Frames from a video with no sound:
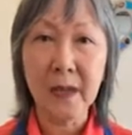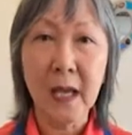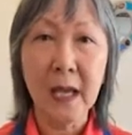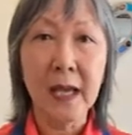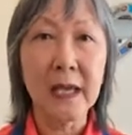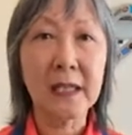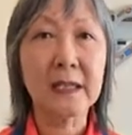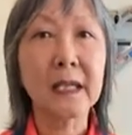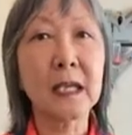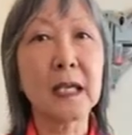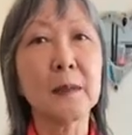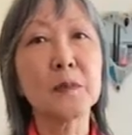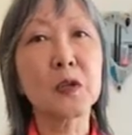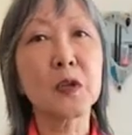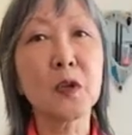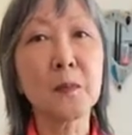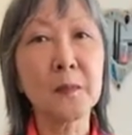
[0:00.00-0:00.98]
it
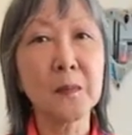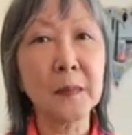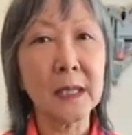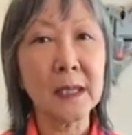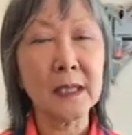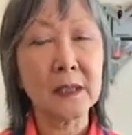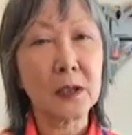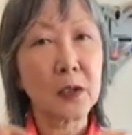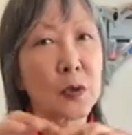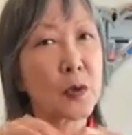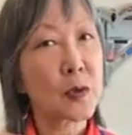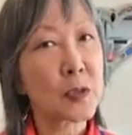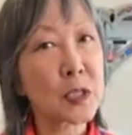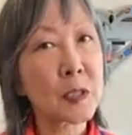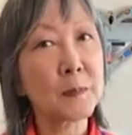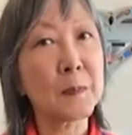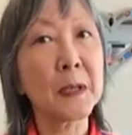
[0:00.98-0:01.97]
keeps your meat
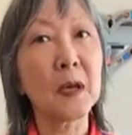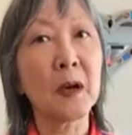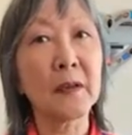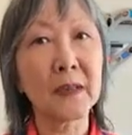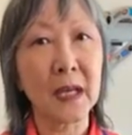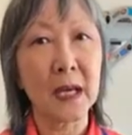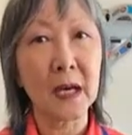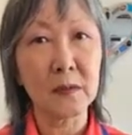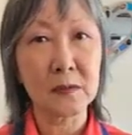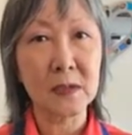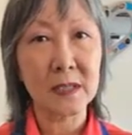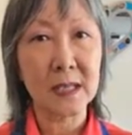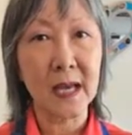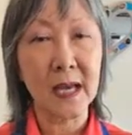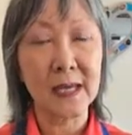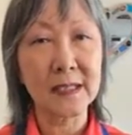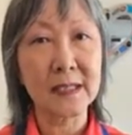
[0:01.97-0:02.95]
crispy on the
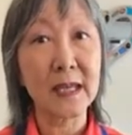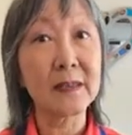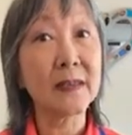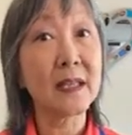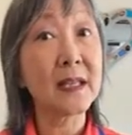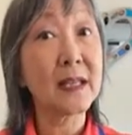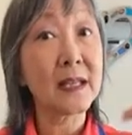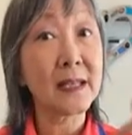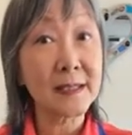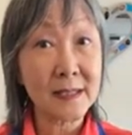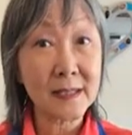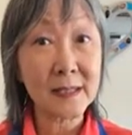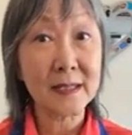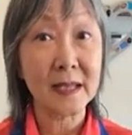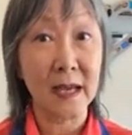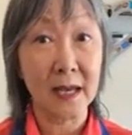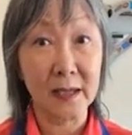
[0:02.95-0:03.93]
outside and the
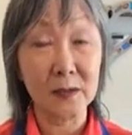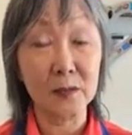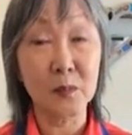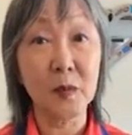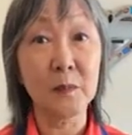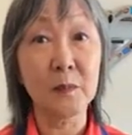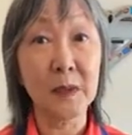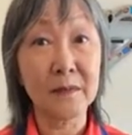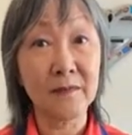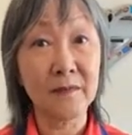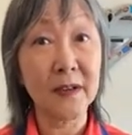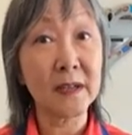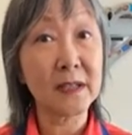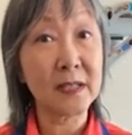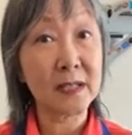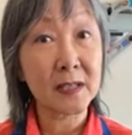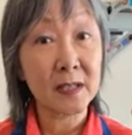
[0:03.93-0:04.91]
inside will be
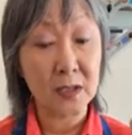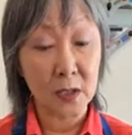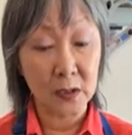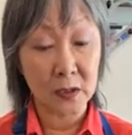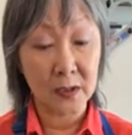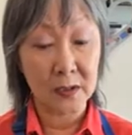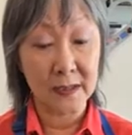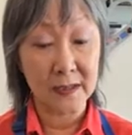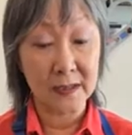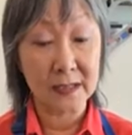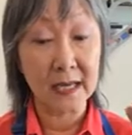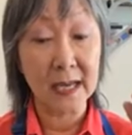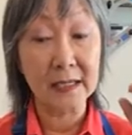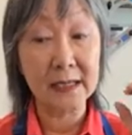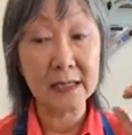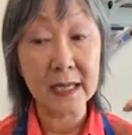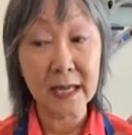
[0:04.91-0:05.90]
very succulent
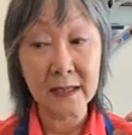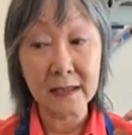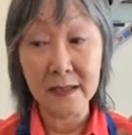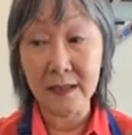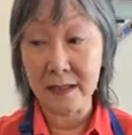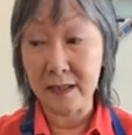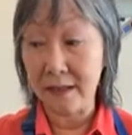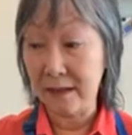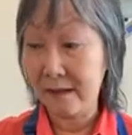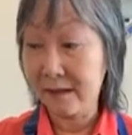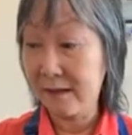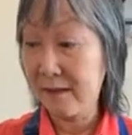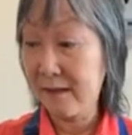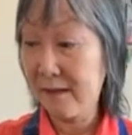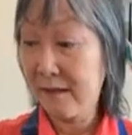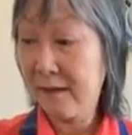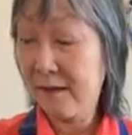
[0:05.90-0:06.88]
and tender.
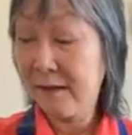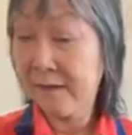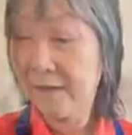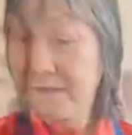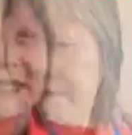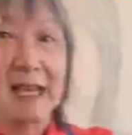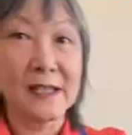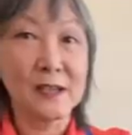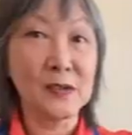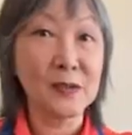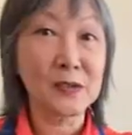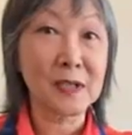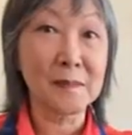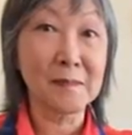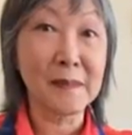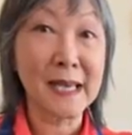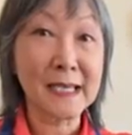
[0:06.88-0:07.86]
And you
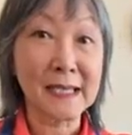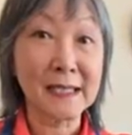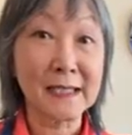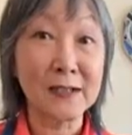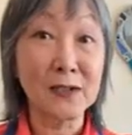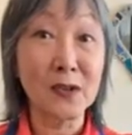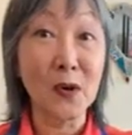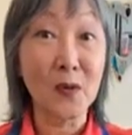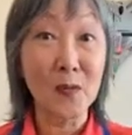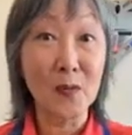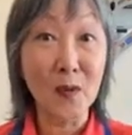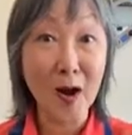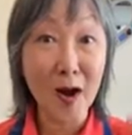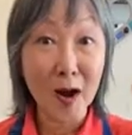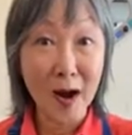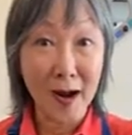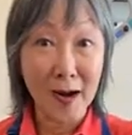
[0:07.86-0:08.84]
can make it in your
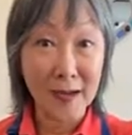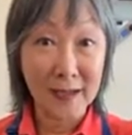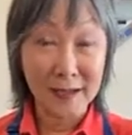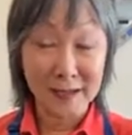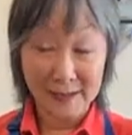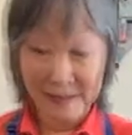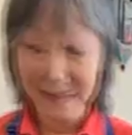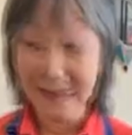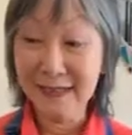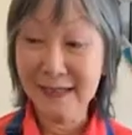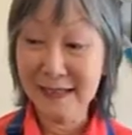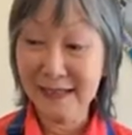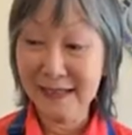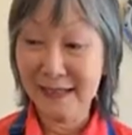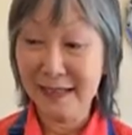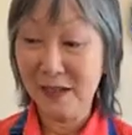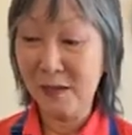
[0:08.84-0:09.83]
wok.
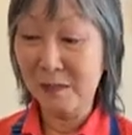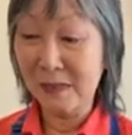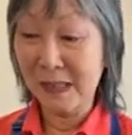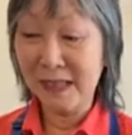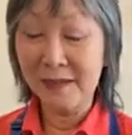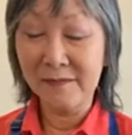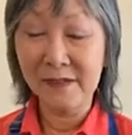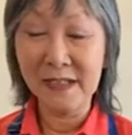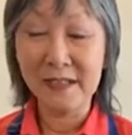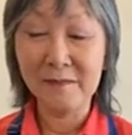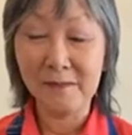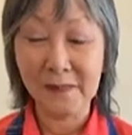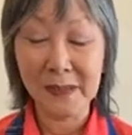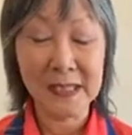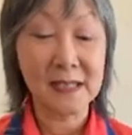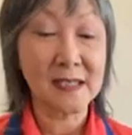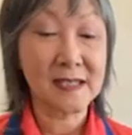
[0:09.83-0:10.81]
Can you believe it?
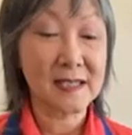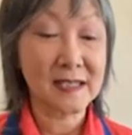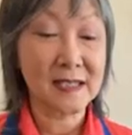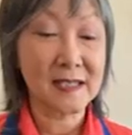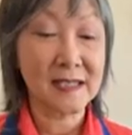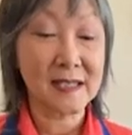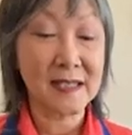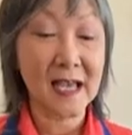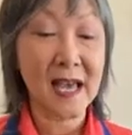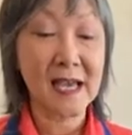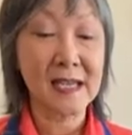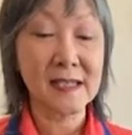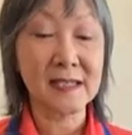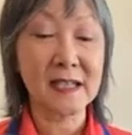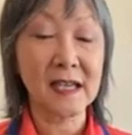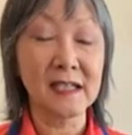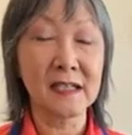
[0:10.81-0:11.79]
Because this has
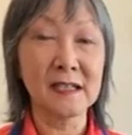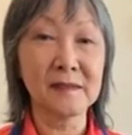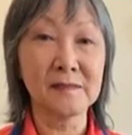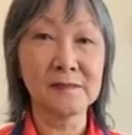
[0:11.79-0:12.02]
a